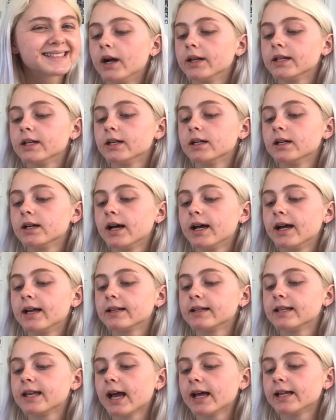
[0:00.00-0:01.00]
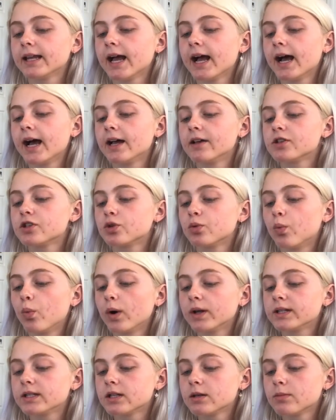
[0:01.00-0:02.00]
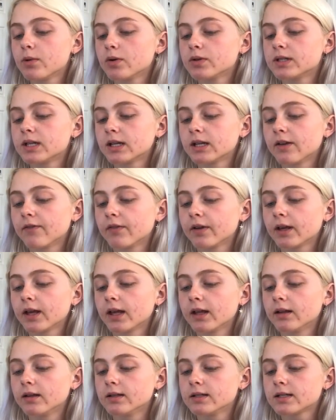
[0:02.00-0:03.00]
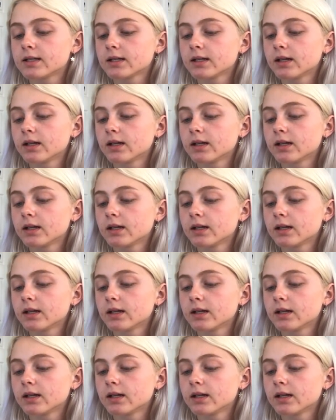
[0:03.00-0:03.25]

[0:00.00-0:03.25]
Anya again asked, what's the most significant